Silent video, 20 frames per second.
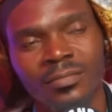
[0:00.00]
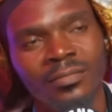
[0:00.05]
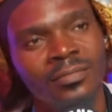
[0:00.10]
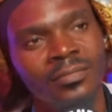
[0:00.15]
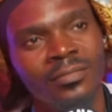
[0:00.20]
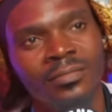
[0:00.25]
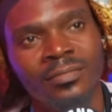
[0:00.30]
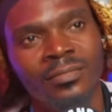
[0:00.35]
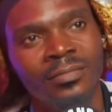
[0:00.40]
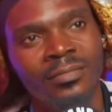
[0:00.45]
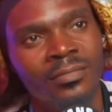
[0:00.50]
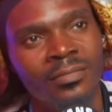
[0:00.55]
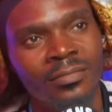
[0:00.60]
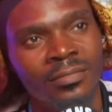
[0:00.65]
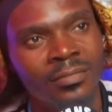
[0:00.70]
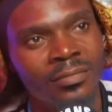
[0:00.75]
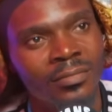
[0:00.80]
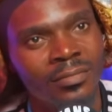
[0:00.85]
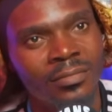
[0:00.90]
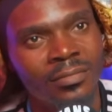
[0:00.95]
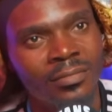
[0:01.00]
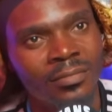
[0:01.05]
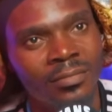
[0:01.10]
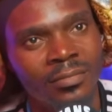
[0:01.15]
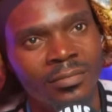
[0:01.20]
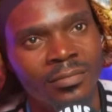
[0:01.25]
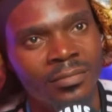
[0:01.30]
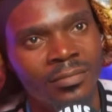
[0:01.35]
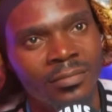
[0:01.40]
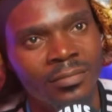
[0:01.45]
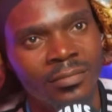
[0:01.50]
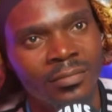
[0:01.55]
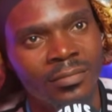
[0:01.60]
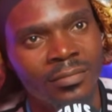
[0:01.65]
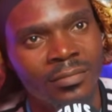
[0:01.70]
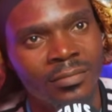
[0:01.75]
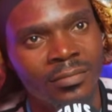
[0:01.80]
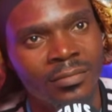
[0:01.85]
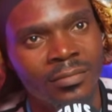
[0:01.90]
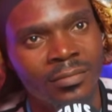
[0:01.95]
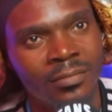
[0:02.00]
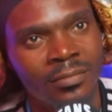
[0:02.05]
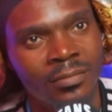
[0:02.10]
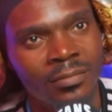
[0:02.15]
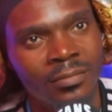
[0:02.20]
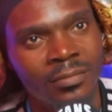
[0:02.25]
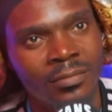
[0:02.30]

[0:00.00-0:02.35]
This person isn't speaking.